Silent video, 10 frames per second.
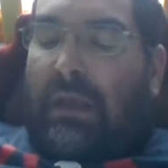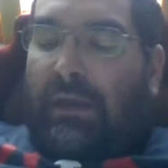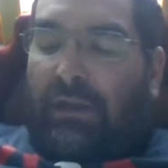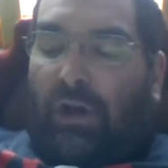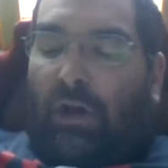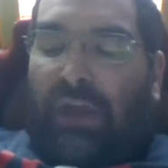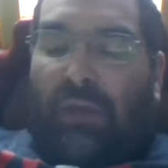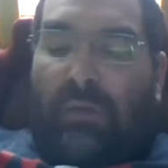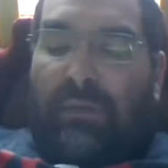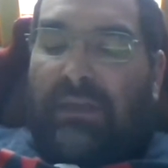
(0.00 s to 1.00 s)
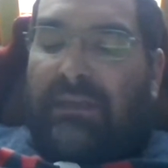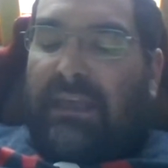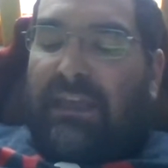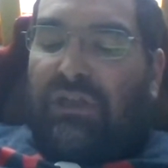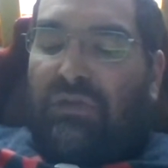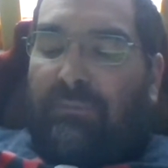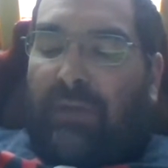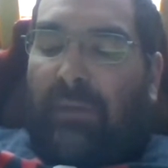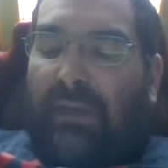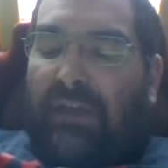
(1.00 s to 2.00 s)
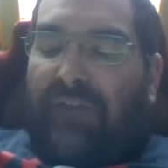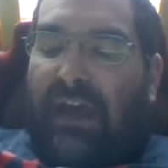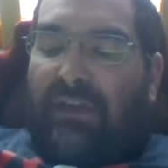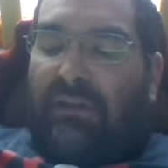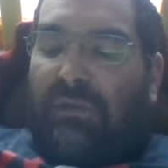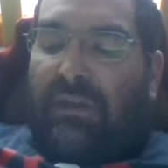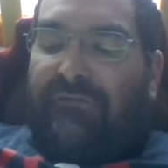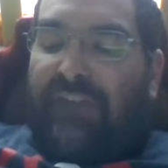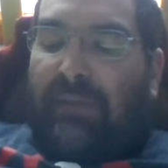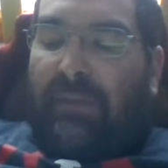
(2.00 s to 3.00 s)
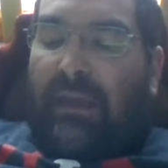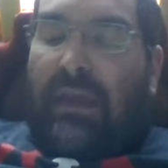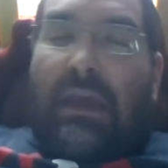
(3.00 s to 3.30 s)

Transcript: And it called on women to teach Republican values within the family.